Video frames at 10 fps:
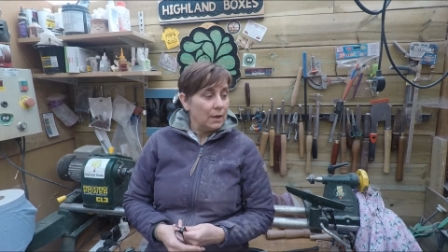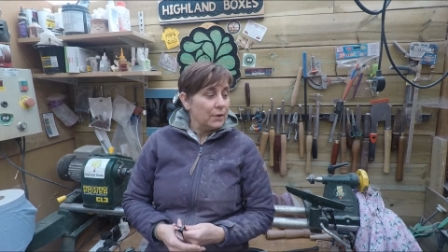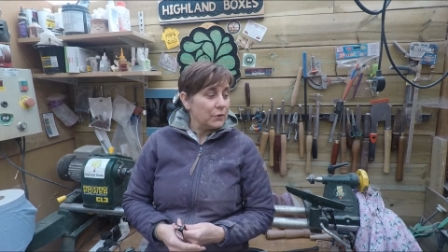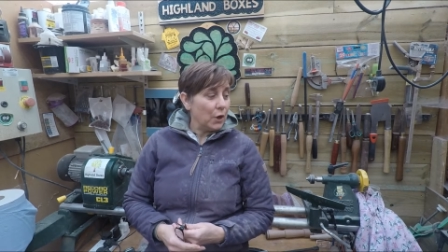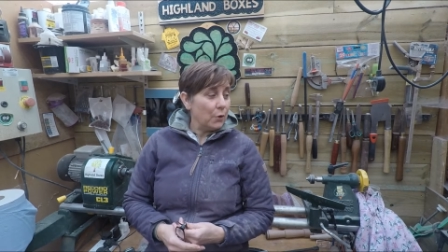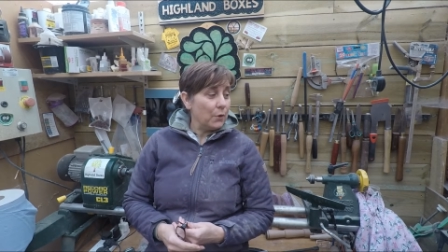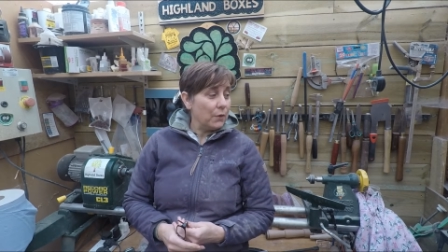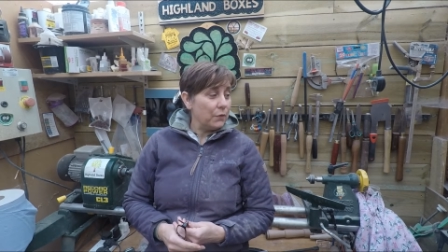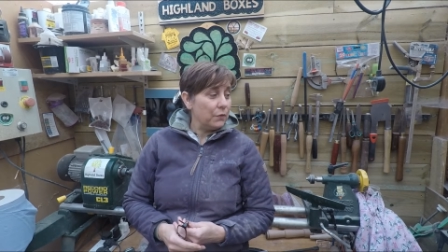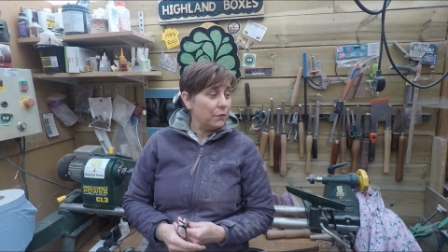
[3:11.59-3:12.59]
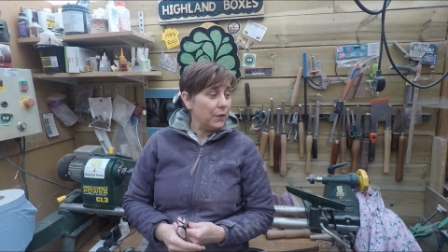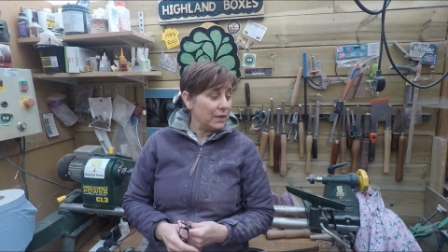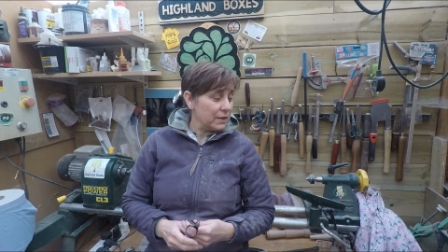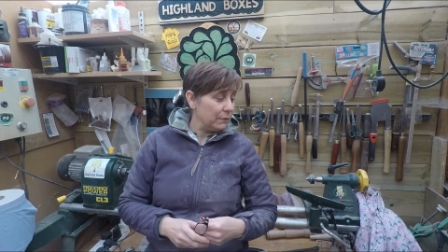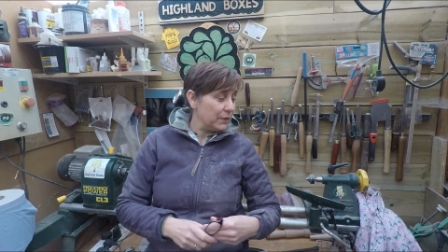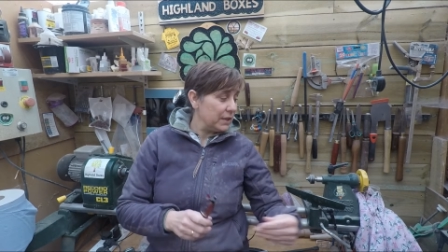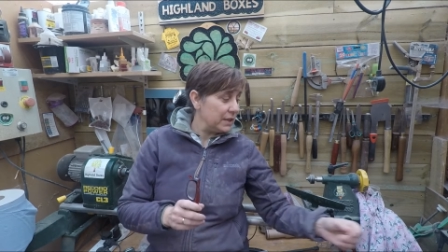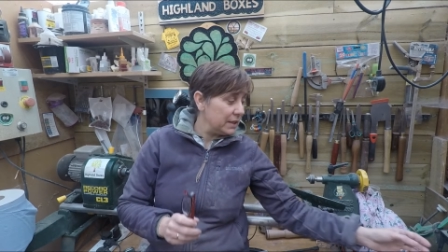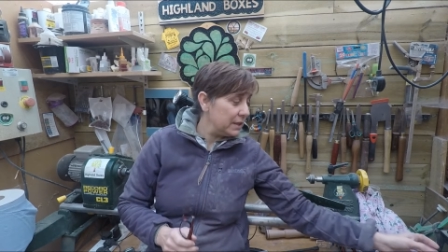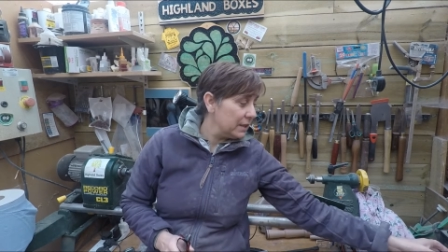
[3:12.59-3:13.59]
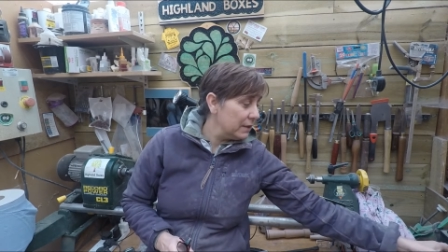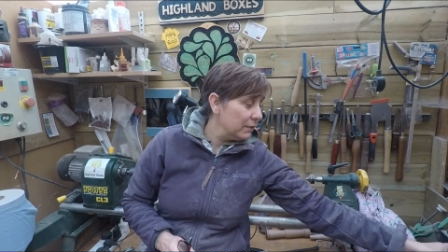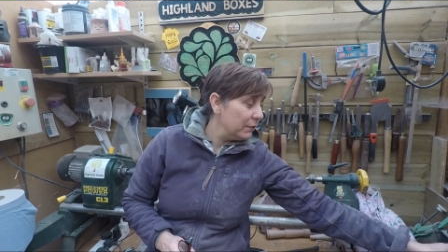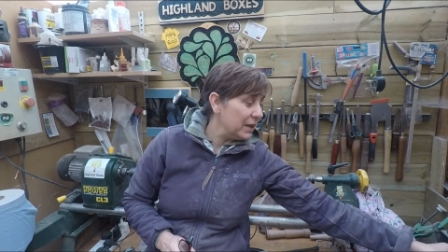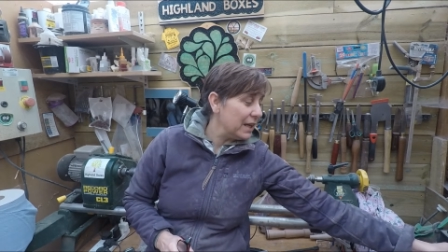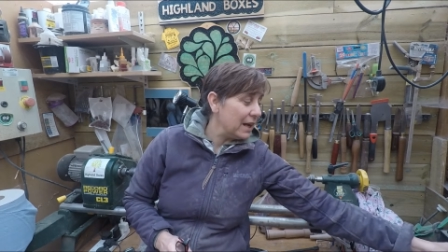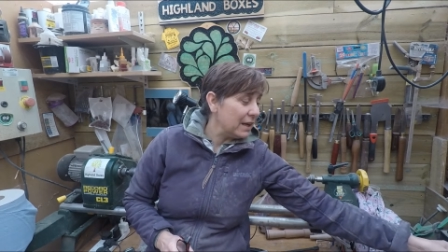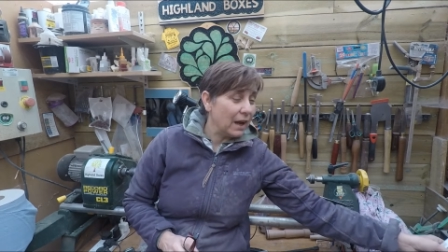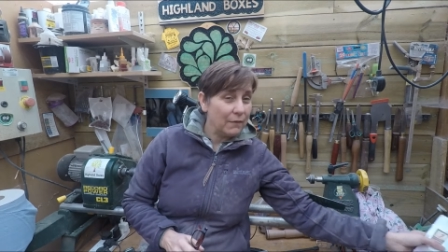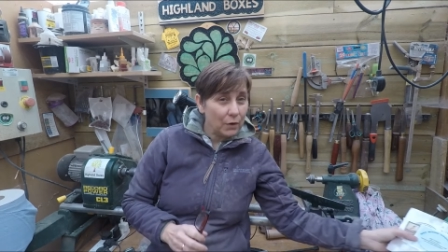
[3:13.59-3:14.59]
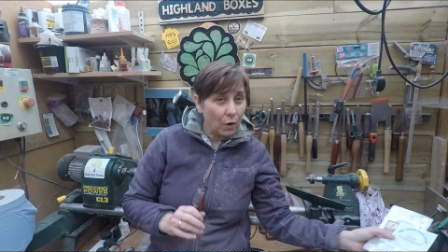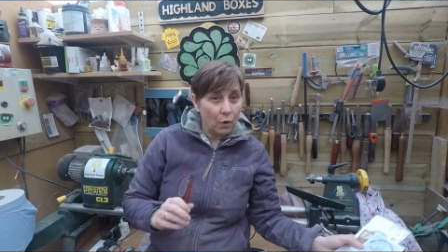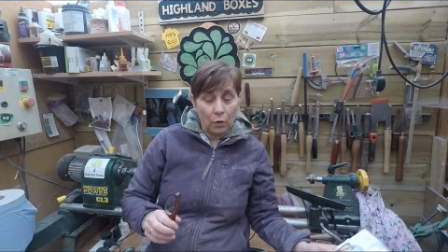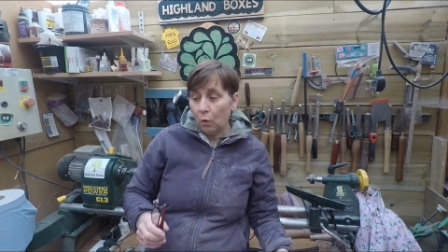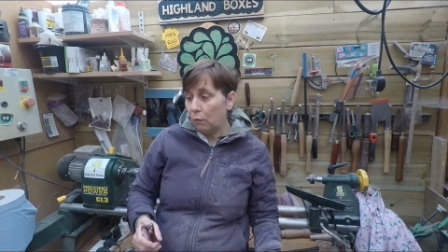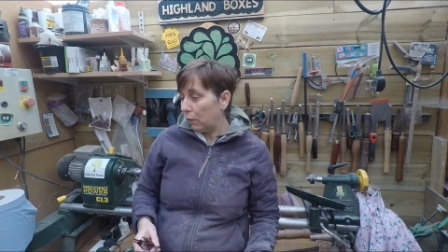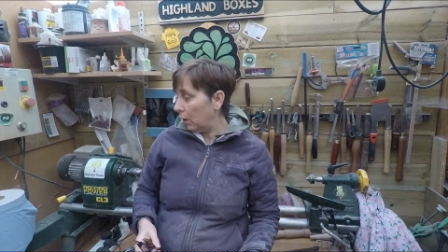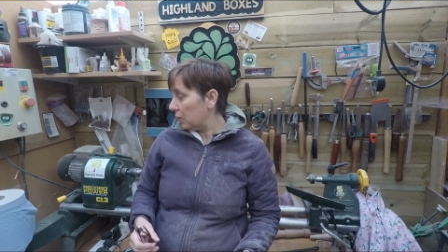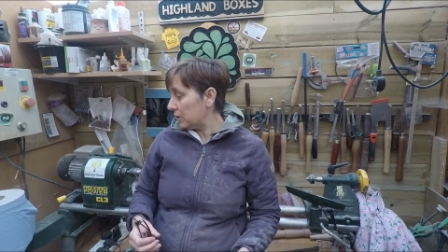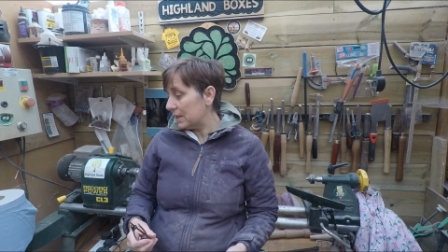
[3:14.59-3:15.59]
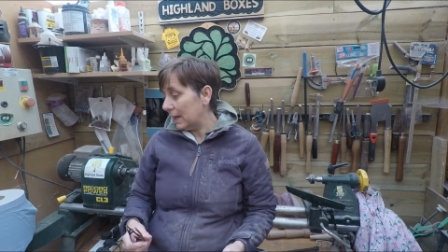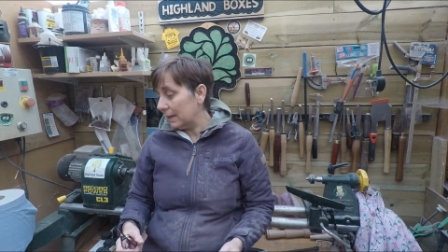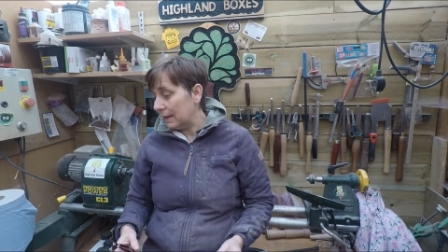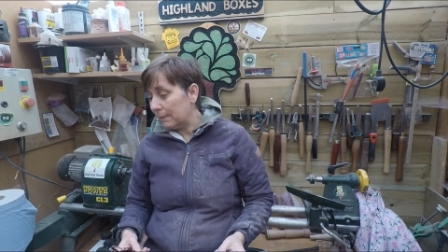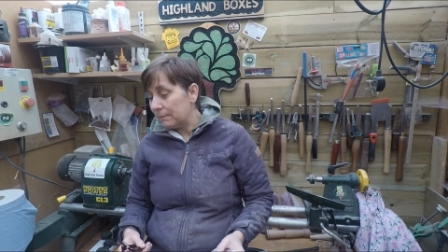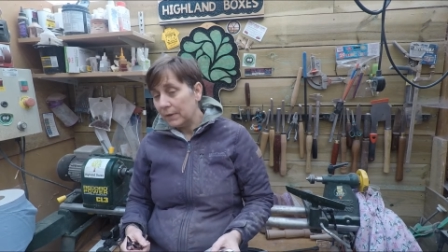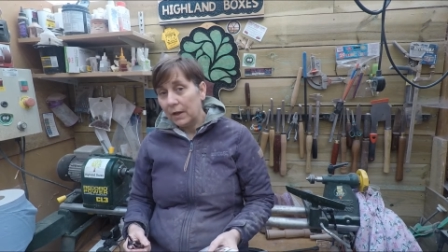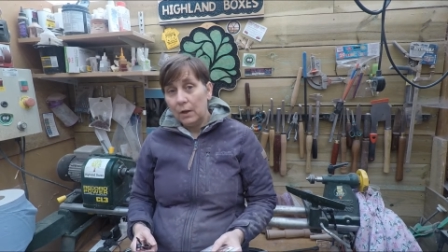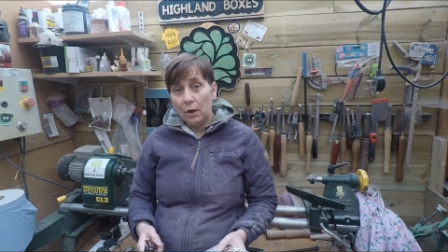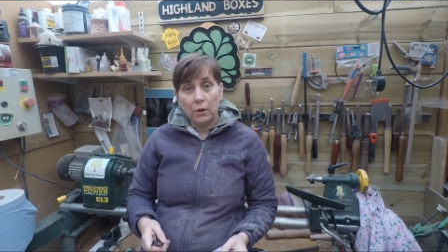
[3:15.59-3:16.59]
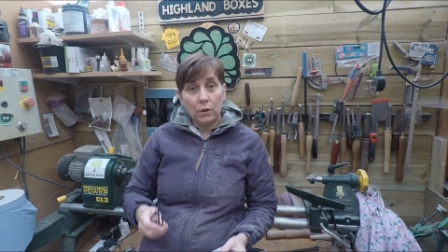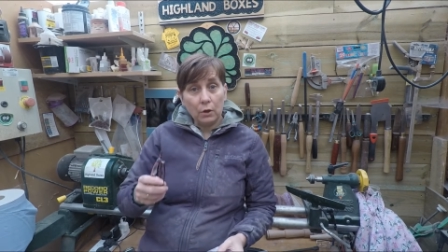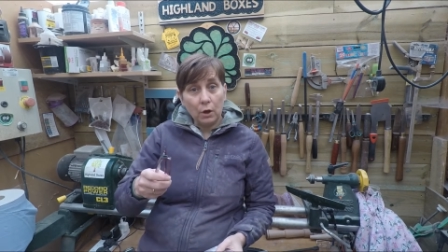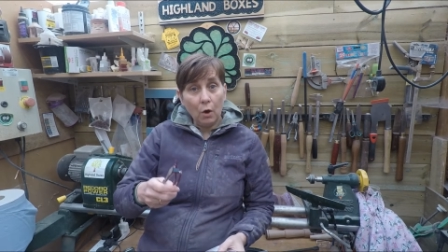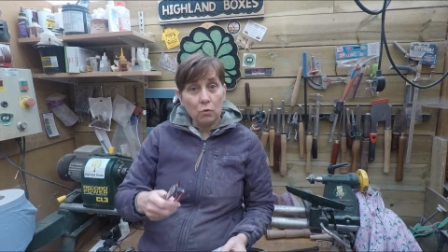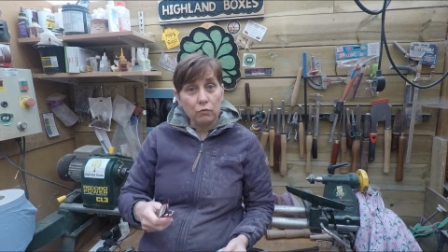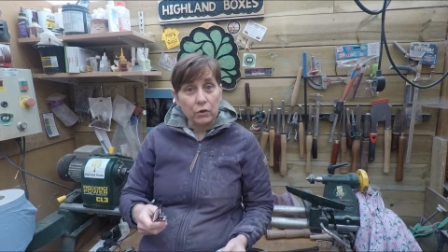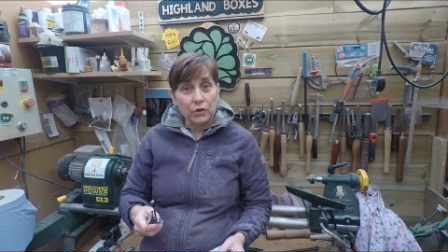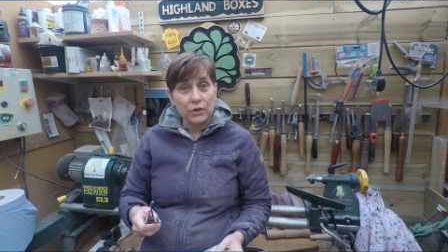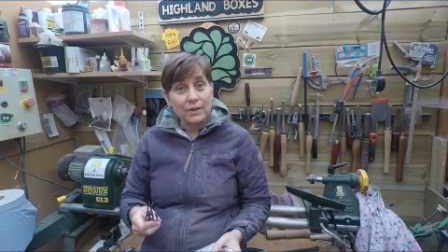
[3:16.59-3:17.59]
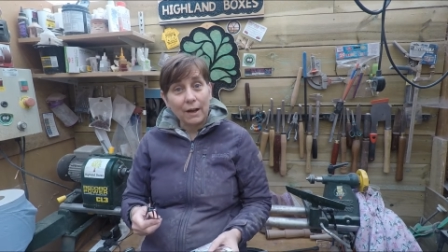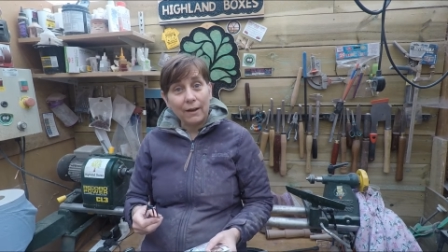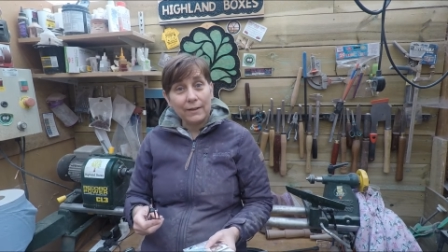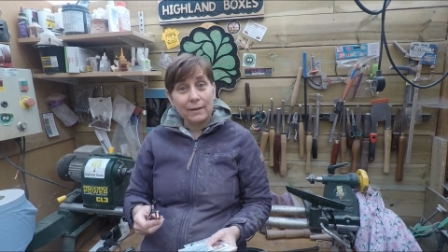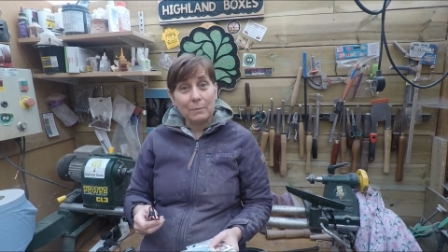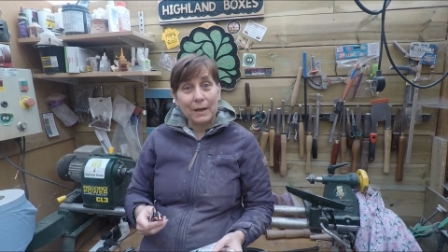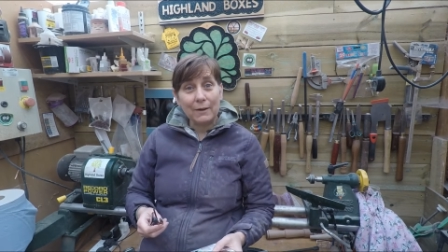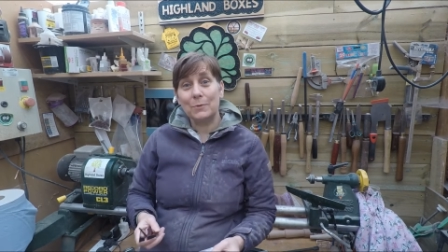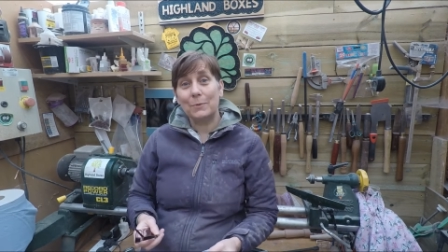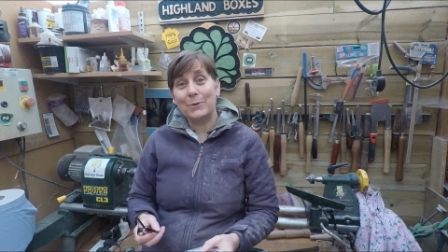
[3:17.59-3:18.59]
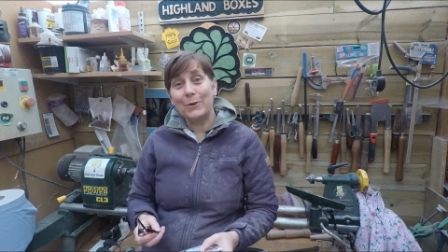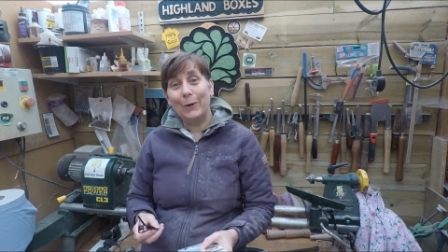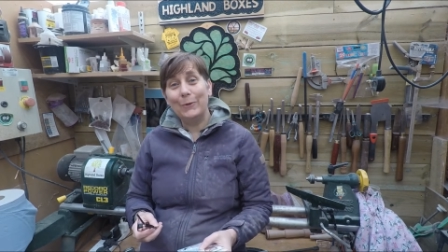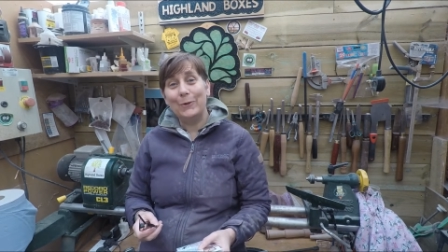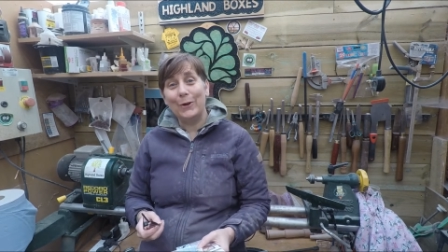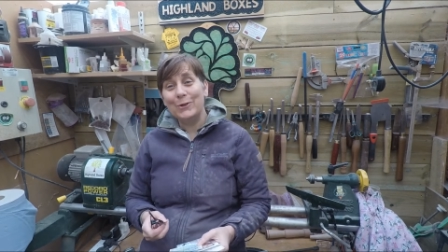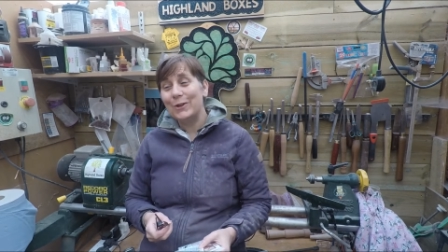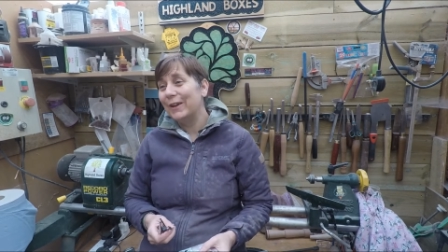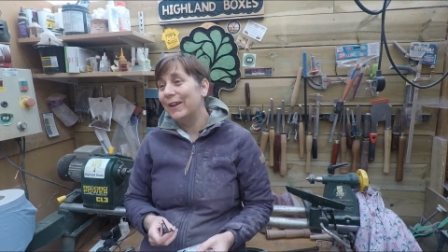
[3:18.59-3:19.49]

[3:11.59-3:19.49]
So that's it for today. I haven't got an awful lot to tell you other than Gold Rush has started. Anybody else watch Gold Rush?